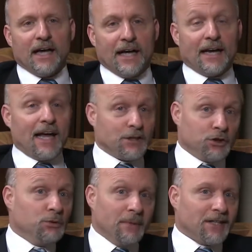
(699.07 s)
And
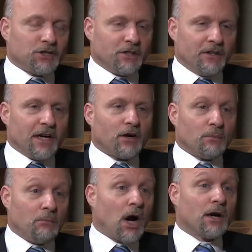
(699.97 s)
as you mentioned,
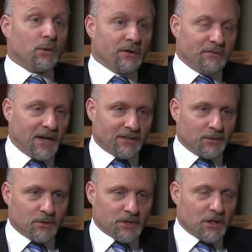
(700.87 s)
their
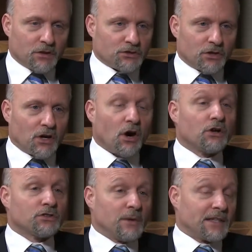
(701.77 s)
mono-infected results are
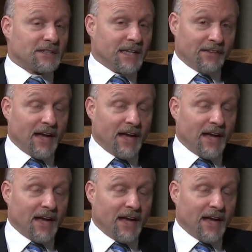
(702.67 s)
also outstanding.